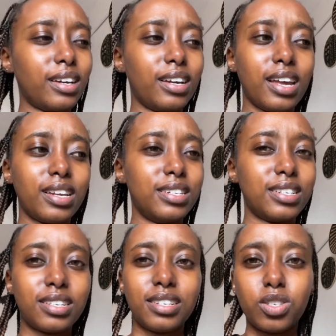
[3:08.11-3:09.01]
And
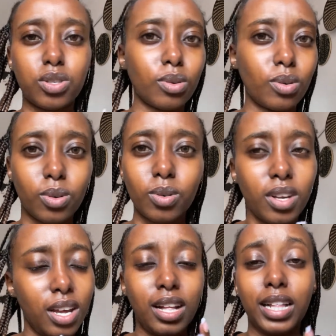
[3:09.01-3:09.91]
so
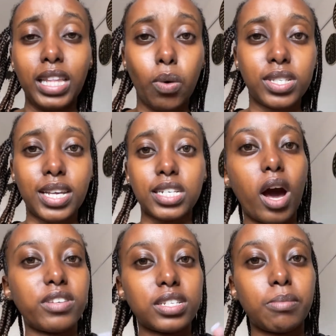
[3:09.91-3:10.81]
there was that.
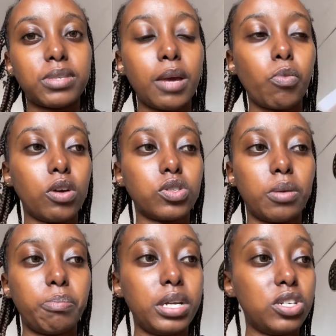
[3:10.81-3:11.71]
After some time, when I was on
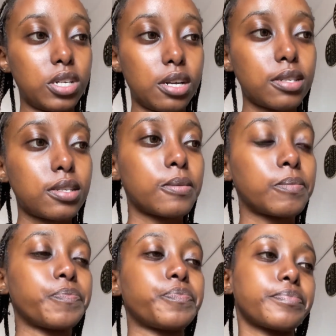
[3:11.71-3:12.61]
Pinterest,
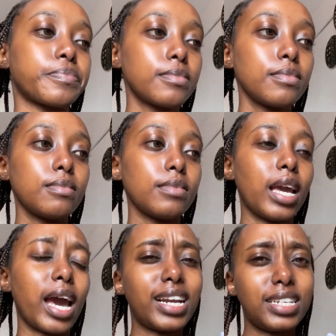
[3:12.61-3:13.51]

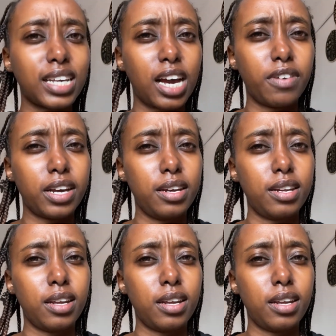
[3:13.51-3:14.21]
I discovered